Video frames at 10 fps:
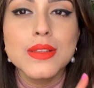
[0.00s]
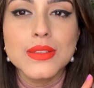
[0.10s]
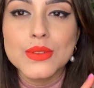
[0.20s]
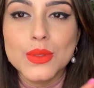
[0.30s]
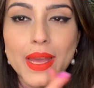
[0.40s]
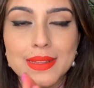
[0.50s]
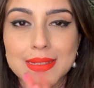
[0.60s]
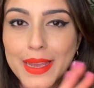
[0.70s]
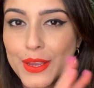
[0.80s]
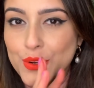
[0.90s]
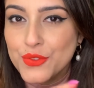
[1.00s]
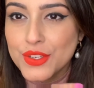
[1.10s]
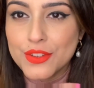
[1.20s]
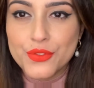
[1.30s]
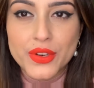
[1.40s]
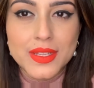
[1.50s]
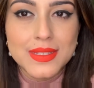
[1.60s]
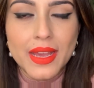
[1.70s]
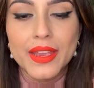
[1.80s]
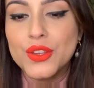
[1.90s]
So that's kind of the
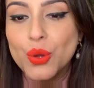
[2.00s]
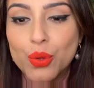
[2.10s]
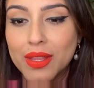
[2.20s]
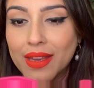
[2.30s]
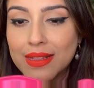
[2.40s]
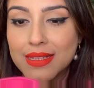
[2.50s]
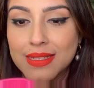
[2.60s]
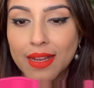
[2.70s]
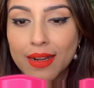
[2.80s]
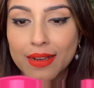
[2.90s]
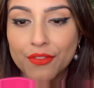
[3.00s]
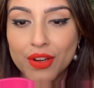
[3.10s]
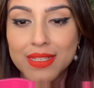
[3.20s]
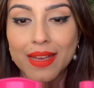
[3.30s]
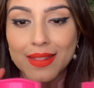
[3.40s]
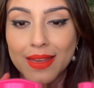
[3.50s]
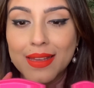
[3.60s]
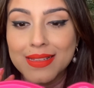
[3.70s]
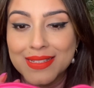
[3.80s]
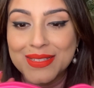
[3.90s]
difference. I don't think it's a subtle difference. I
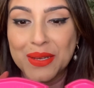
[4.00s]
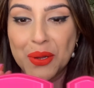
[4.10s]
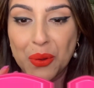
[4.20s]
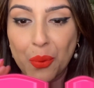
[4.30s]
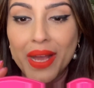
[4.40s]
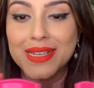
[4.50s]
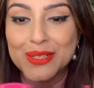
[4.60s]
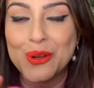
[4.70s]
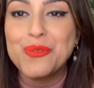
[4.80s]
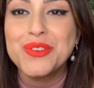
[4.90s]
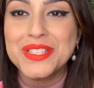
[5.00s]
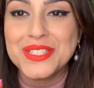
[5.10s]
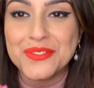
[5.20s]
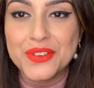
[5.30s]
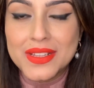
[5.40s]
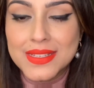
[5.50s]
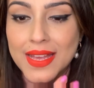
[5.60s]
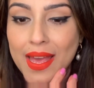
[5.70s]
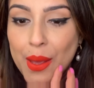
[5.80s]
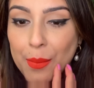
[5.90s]
think it's quite an obvious difference.
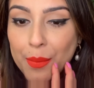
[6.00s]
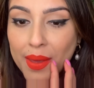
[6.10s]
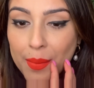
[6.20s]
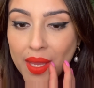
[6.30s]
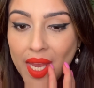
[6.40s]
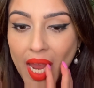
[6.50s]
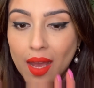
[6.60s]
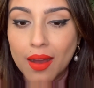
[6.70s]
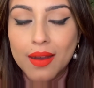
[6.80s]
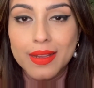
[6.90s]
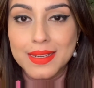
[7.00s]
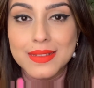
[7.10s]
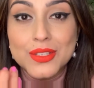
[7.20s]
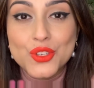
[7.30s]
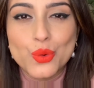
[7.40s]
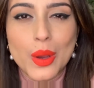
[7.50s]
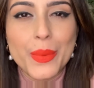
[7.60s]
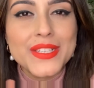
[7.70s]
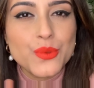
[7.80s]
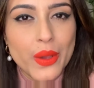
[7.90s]
Maybe it doesn't show
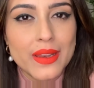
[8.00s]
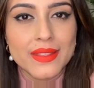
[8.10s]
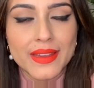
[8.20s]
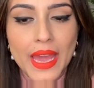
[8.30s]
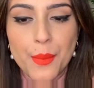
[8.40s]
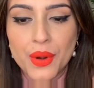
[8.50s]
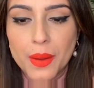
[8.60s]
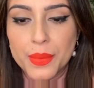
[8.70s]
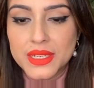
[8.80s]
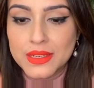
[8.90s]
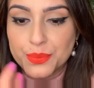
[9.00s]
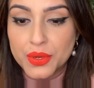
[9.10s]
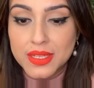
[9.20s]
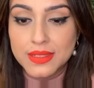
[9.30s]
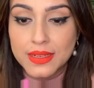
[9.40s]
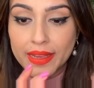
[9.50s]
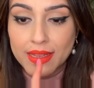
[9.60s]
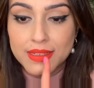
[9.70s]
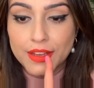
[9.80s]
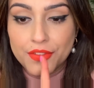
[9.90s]
up as well in the camera, but in person, I
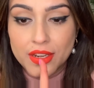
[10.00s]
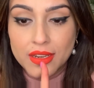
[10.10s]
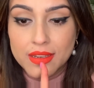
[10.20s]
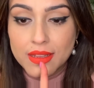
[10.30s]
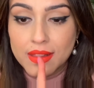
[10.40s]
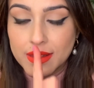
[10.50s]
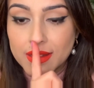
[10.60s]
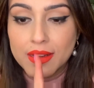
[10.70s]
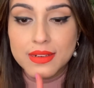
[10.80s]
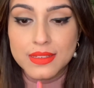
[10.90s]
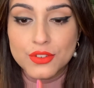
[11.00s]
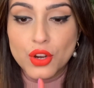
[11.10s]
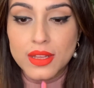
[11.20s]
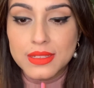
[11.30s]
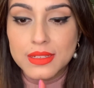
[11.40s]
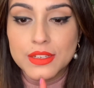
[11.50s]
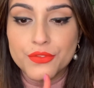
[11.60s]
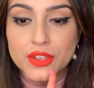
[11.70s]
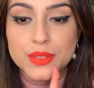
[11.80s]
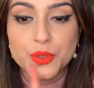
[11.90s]
can definitely tell that there is a drastic
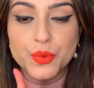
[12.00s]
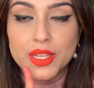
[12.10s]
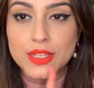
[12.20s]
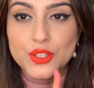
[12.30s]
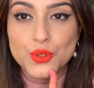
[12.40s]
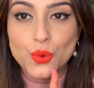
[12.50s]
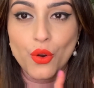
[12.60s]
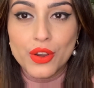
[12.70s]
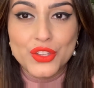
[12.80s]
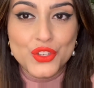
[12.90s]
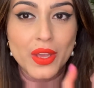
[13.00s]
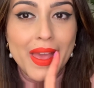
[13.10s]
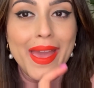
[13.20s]
difference between these two orange.